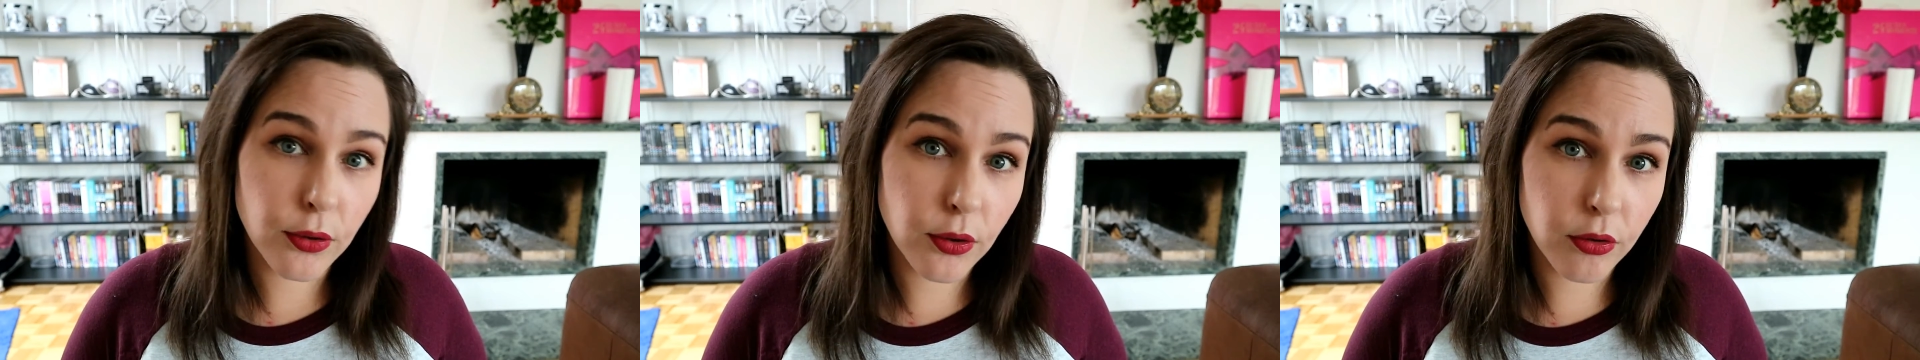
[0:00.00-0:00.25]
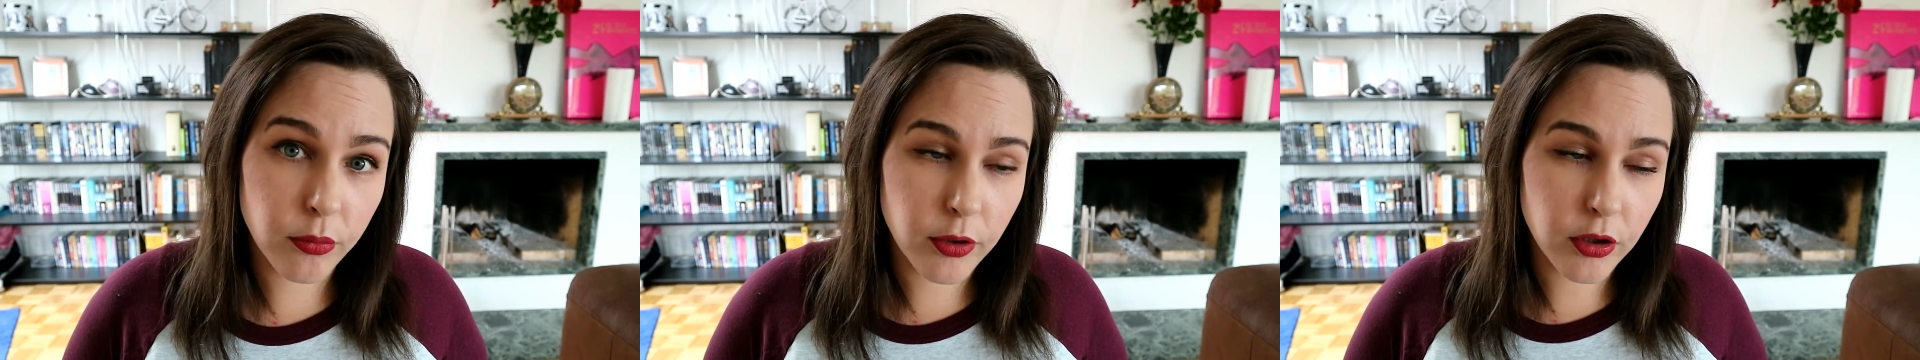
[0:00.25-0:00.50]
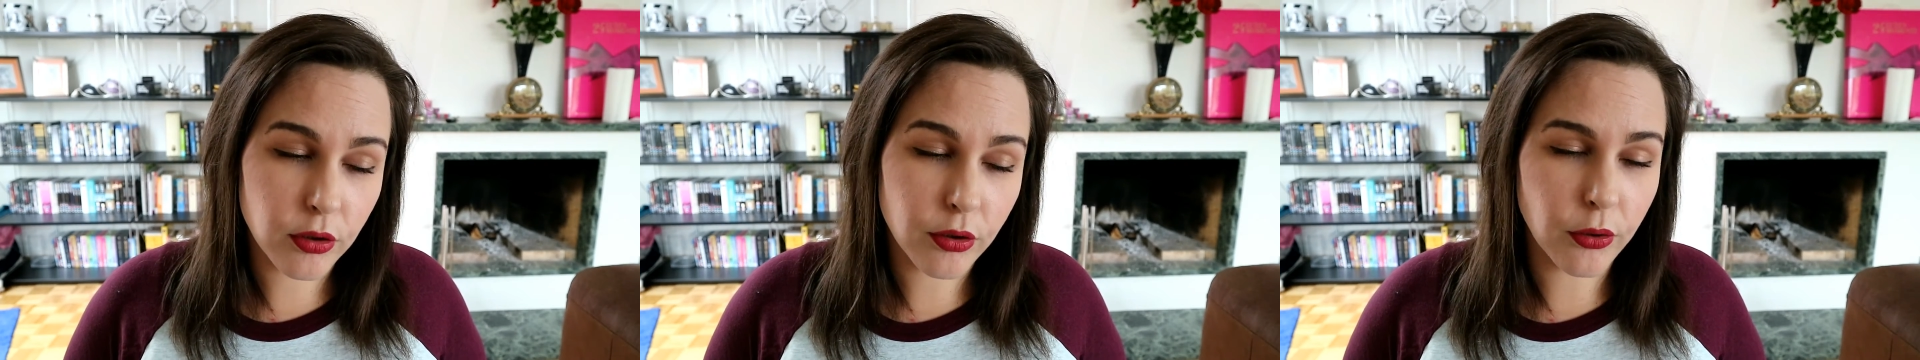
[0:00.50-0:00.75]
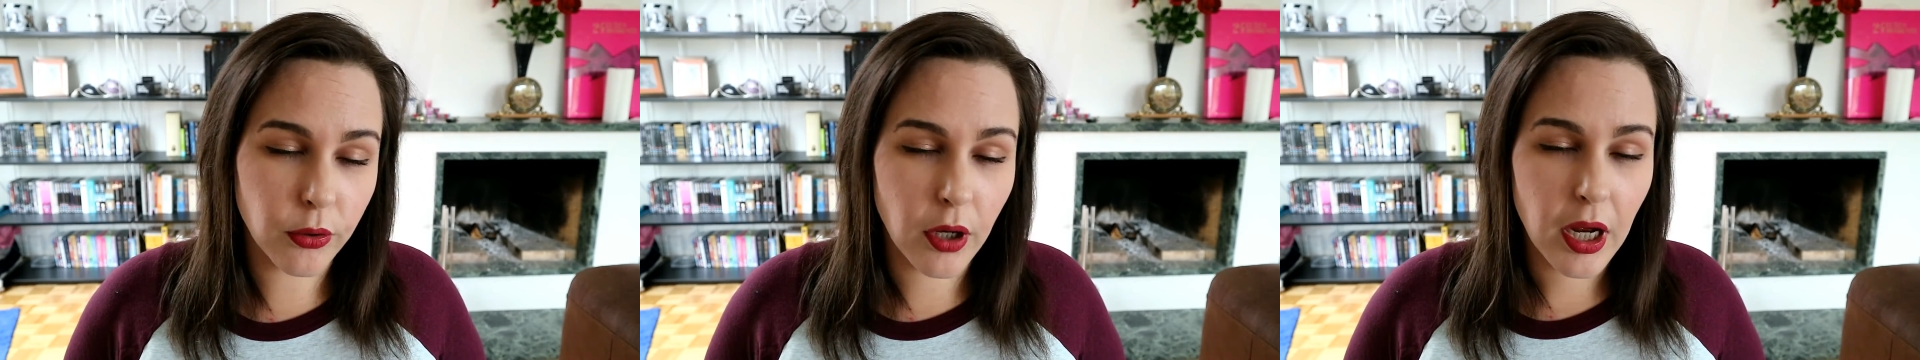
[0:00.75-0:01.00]

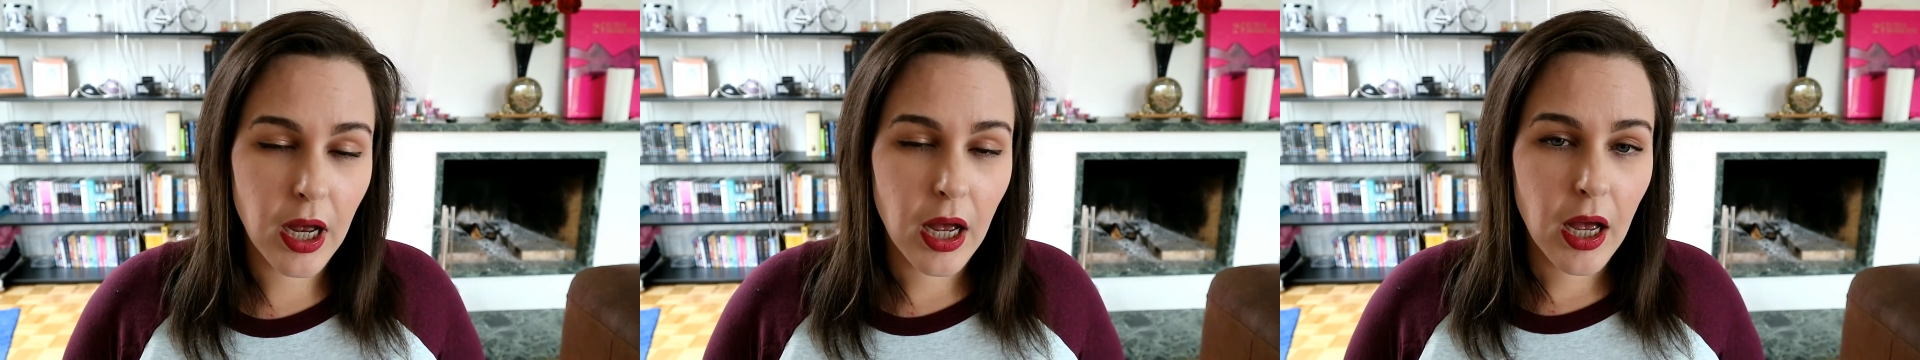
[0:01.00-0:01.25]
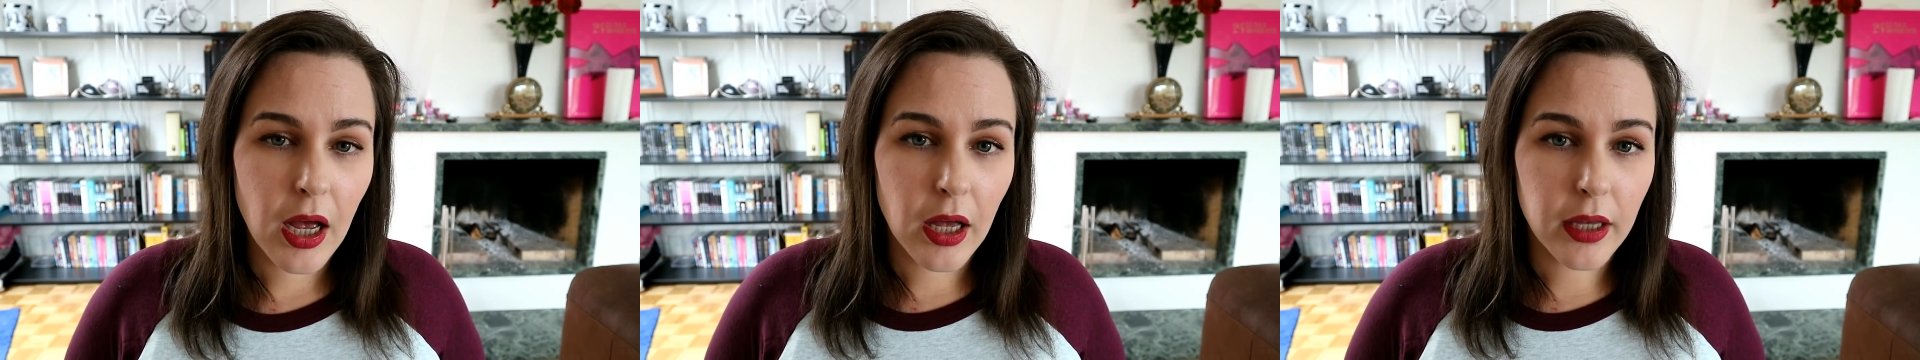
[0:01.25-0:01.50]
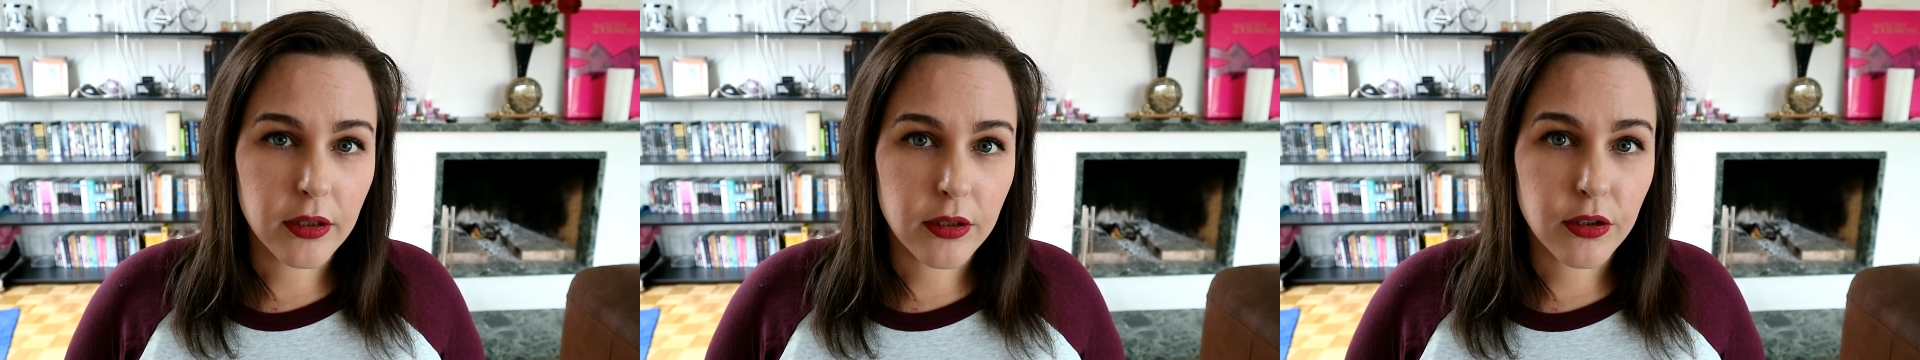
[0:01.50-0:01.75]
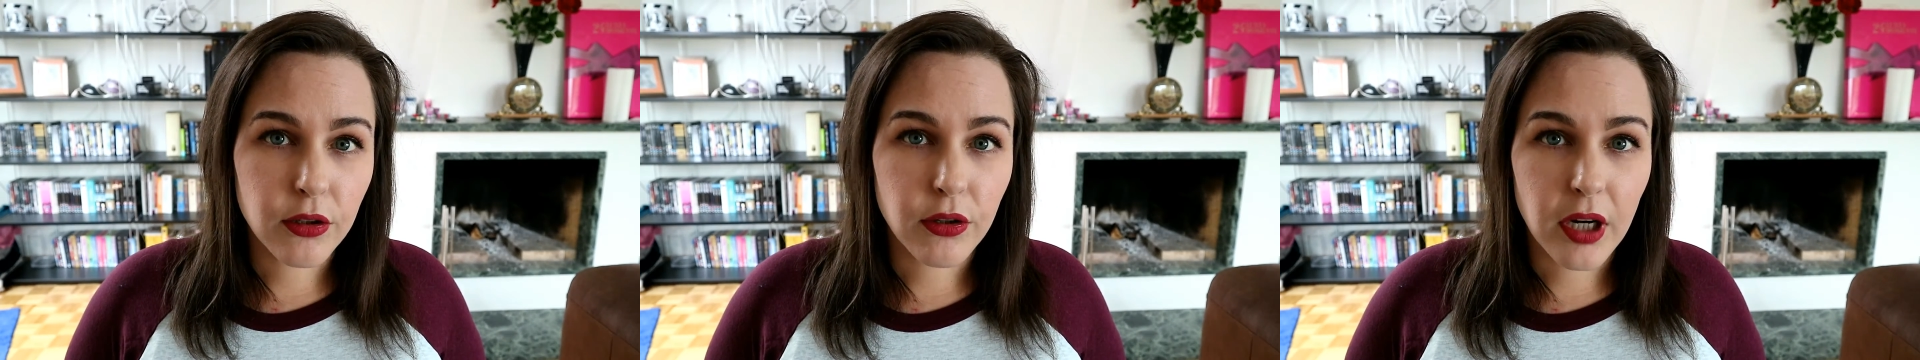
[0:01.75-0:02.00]
hospital in
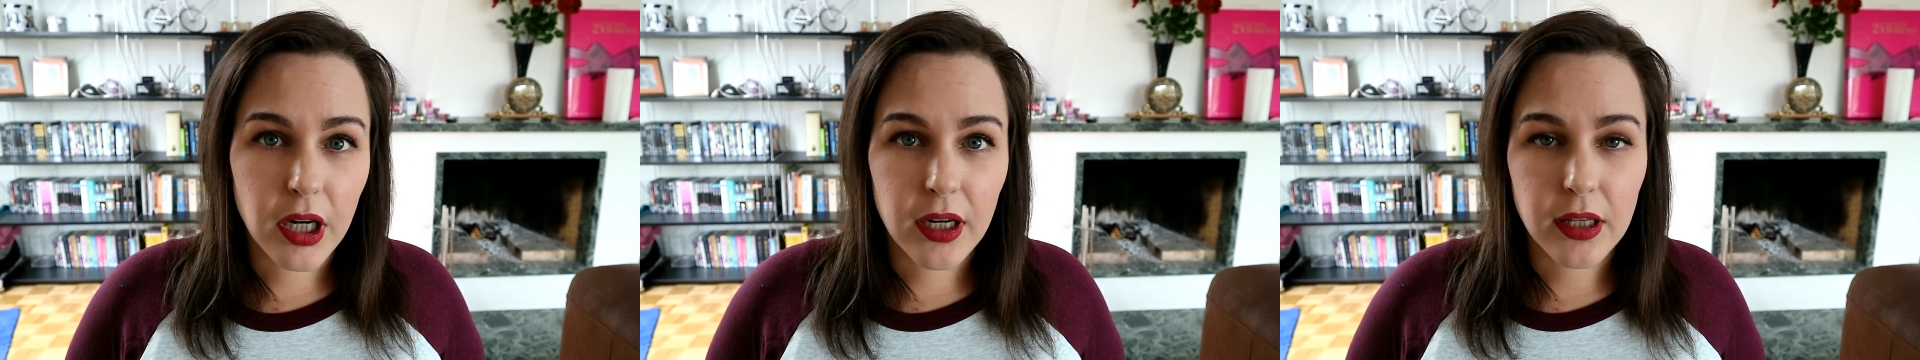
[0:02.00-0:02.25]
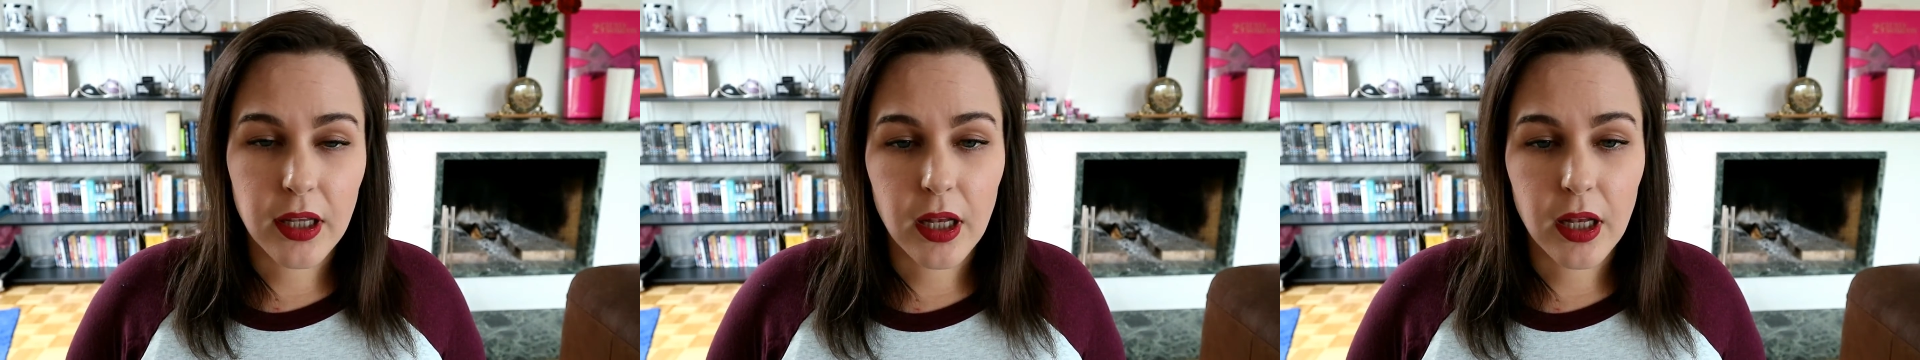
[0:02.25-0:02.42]
Zurich, and